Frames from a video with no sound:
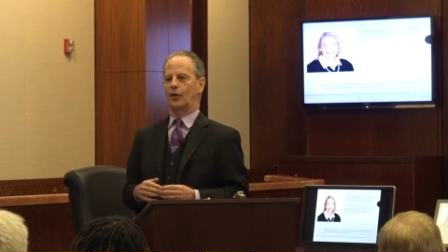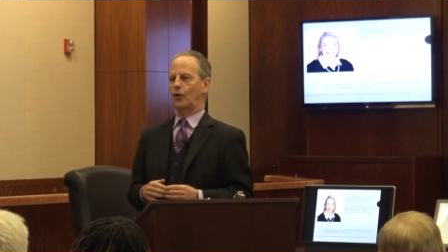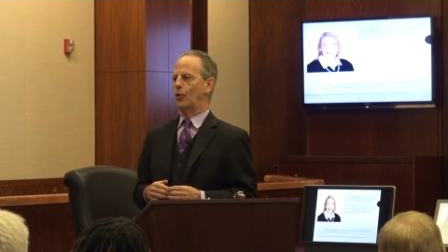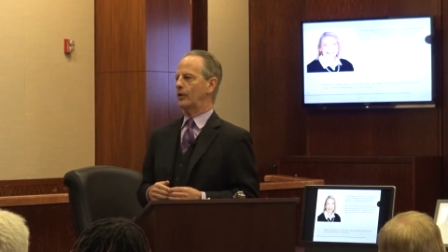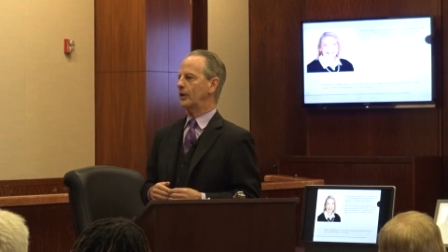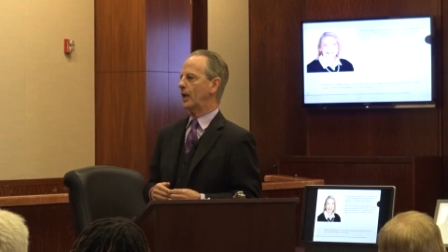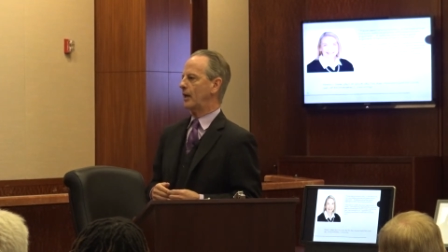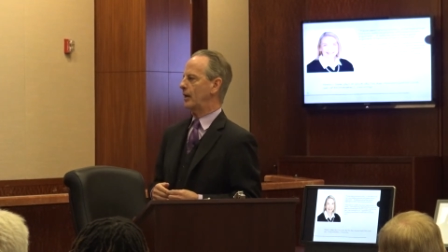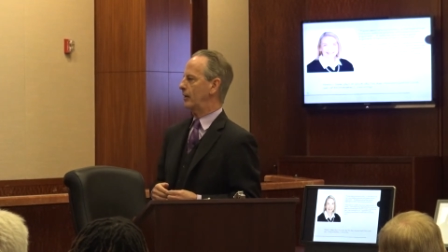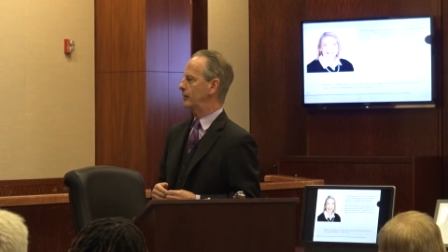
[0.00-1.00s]
Gordon
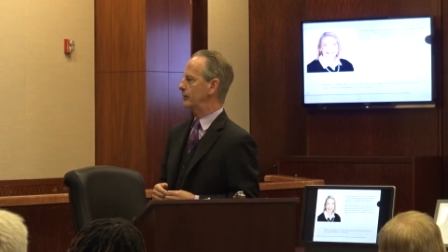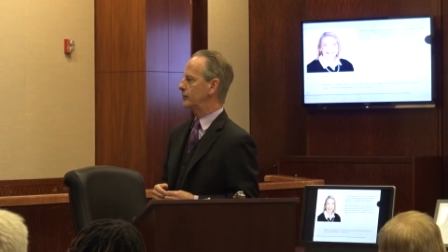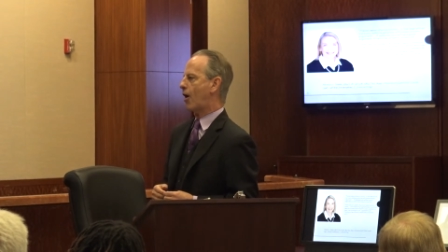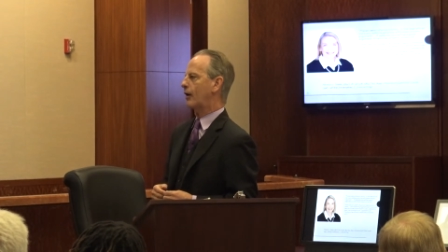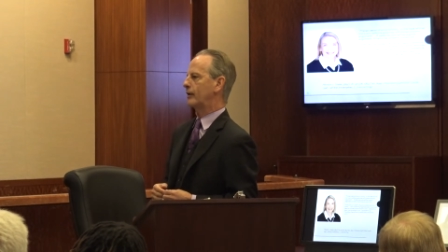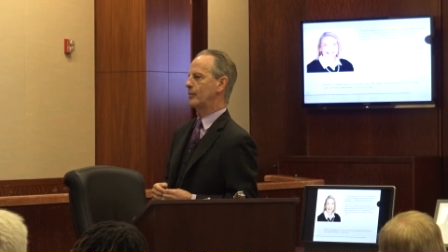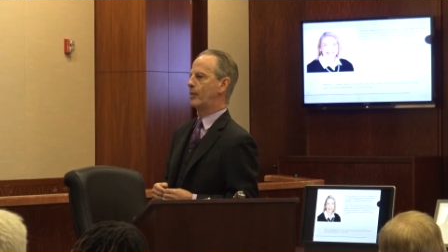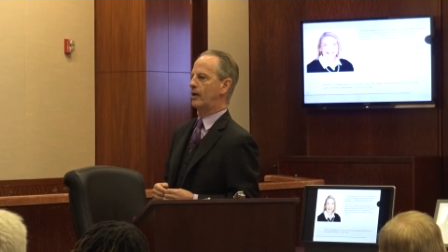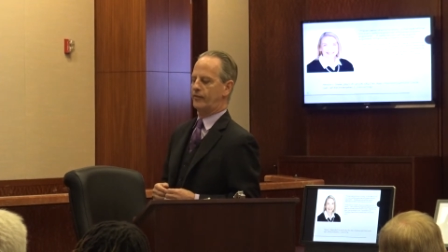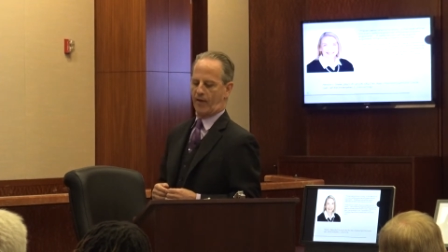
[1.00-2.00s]
Gekko talking to
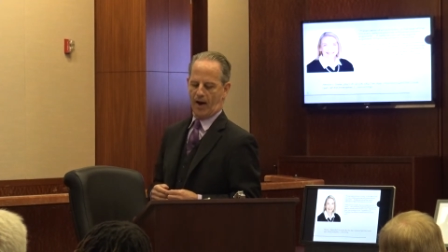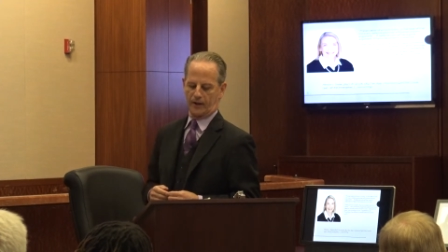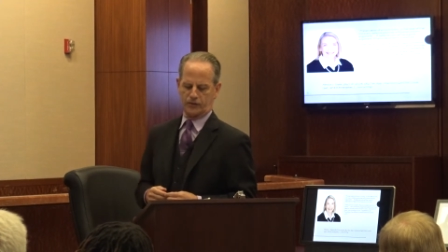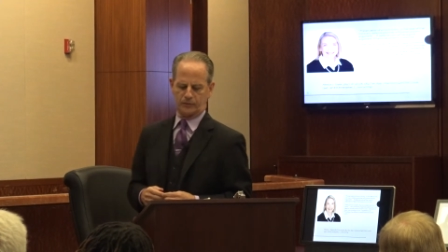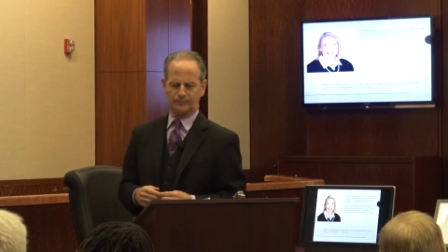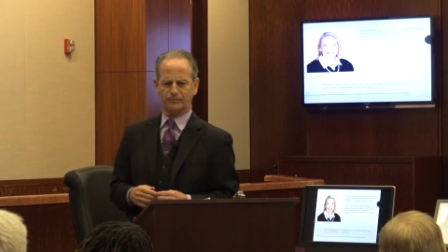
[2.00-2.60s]
Bud Fox.